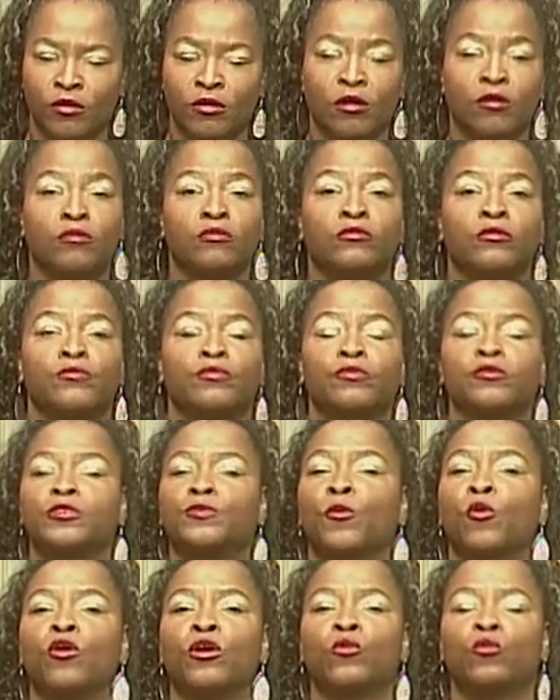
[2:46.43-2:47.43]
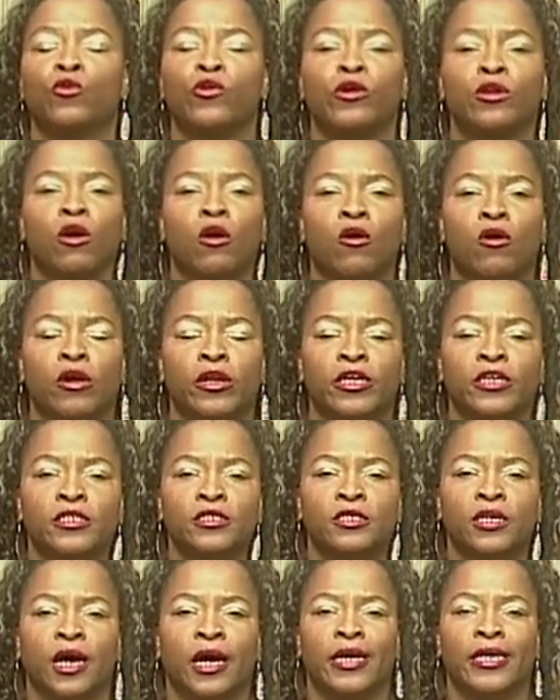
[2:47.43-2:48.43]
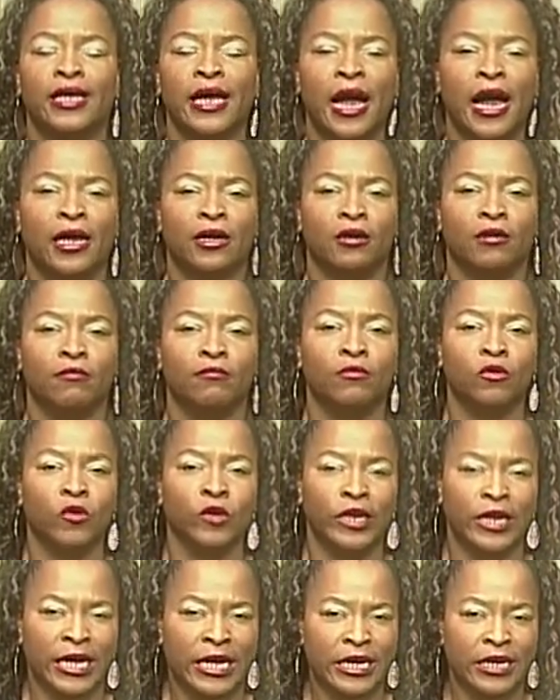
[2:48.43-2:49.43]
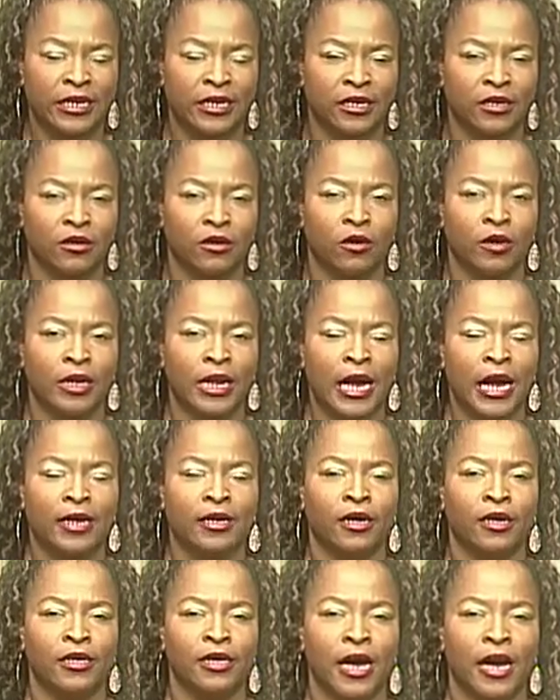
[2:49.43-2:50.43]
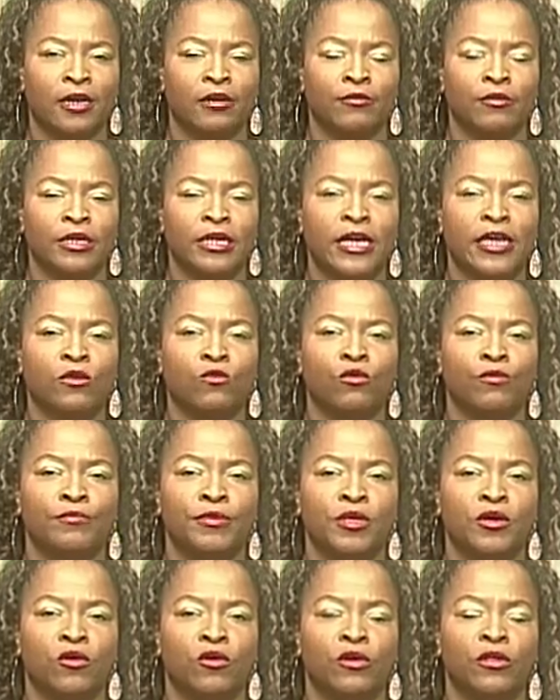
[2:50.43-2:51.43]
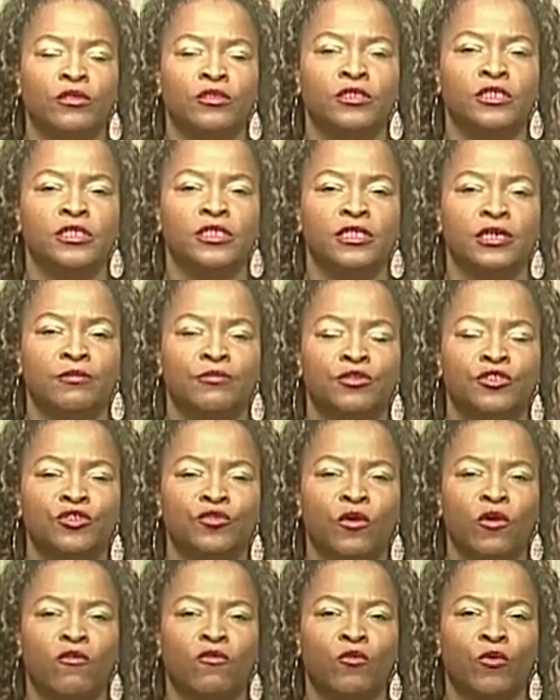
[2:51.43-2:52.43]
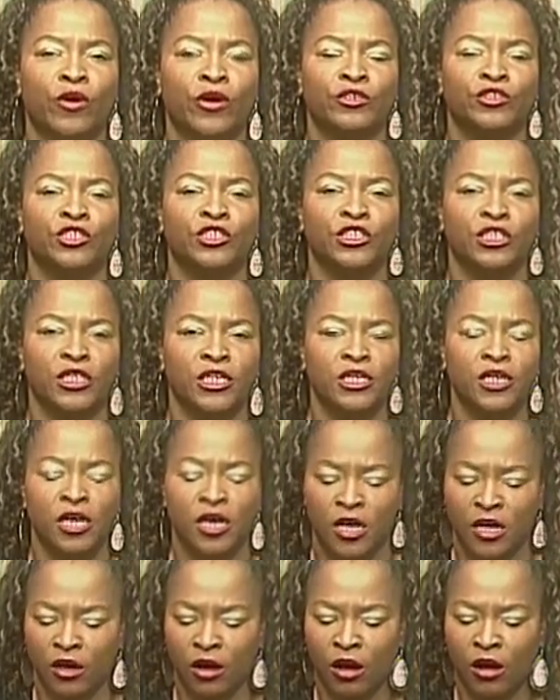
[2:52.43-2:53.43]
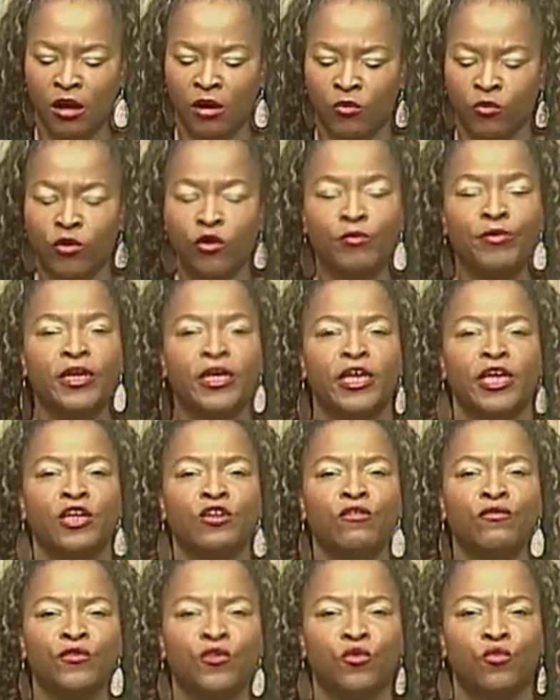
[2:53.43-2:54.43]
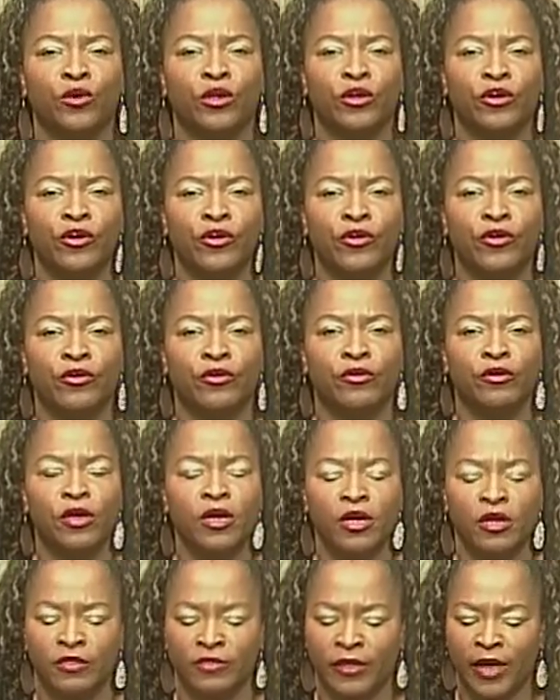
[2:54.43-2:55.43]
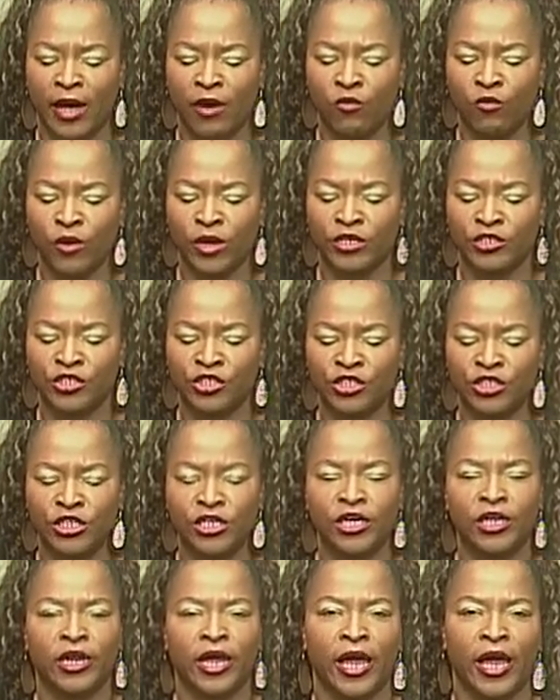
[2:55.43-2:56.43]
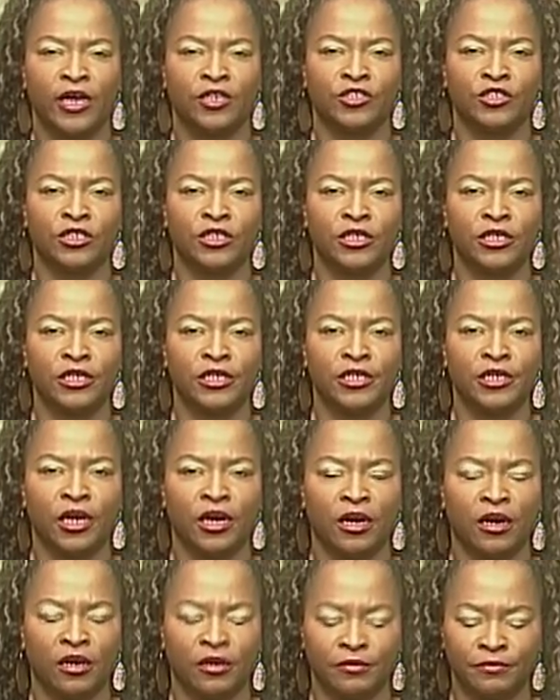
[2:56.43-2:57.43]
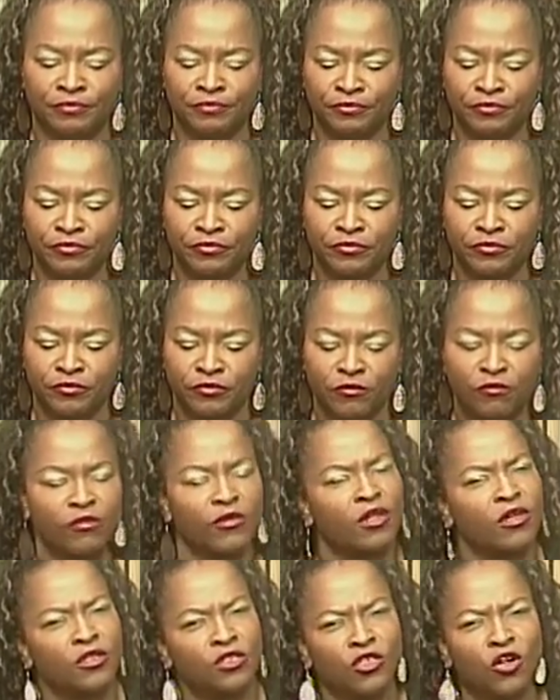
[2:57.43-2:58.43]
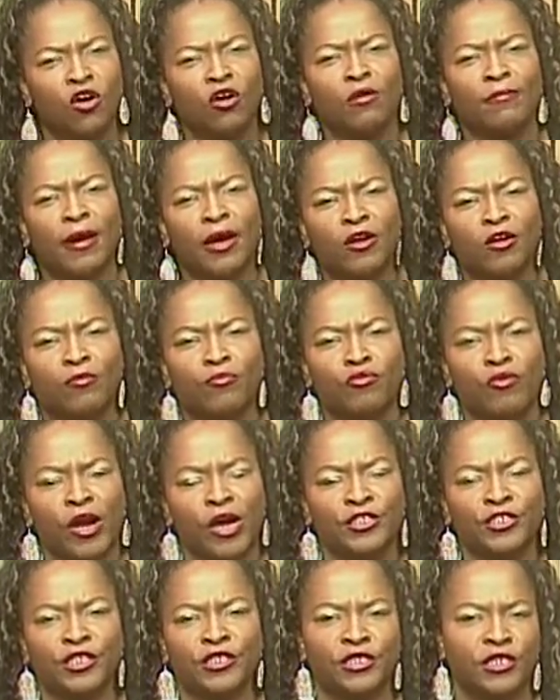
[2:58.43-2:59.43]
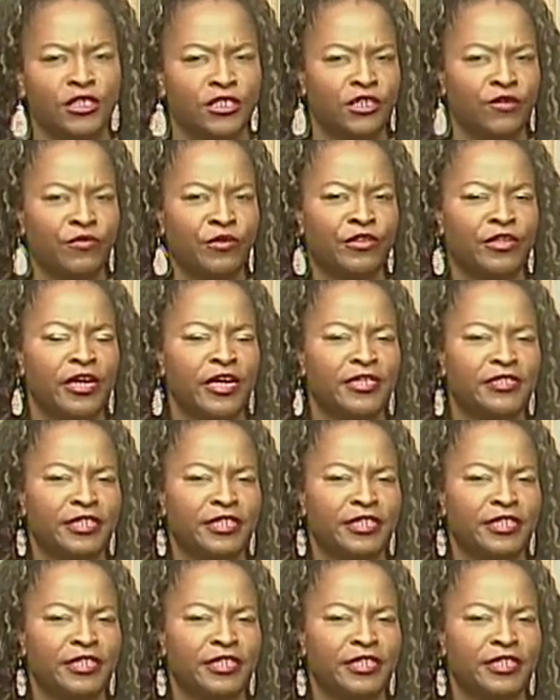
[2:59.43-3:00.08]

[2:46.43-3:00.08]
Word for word: uh, spoken word artist Ayana Molina. Ayana Molina will be on December 12th, where she uh, will be interviewing her. That way, she can actually. Um, talk about her projects and the different things